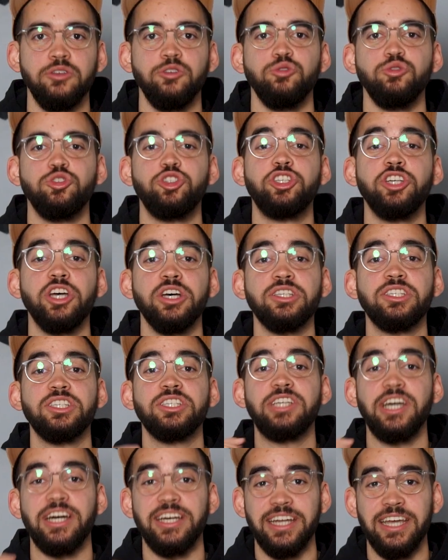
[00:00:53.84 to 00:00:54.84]
You
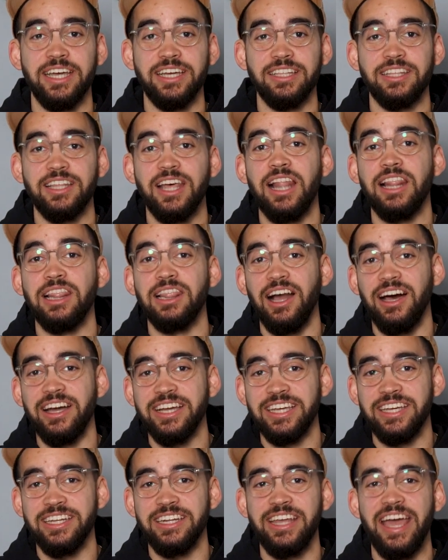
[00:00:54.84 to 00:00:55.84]
just connect,
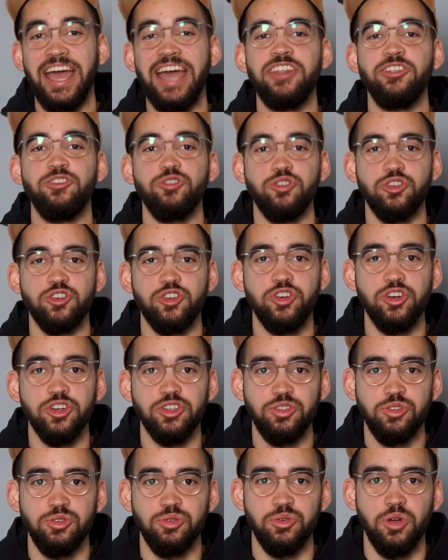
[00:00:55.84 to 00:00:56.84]
log in, and you're
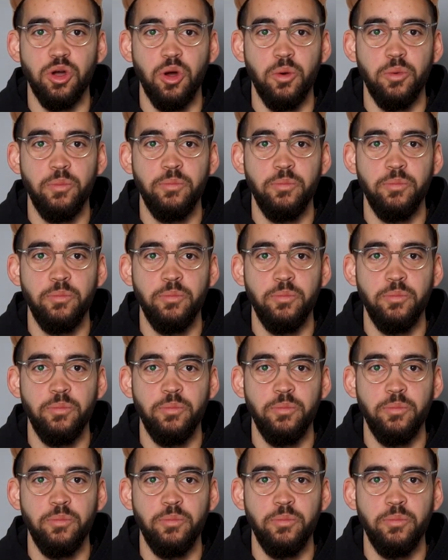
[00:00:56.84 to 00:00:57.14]
good to go.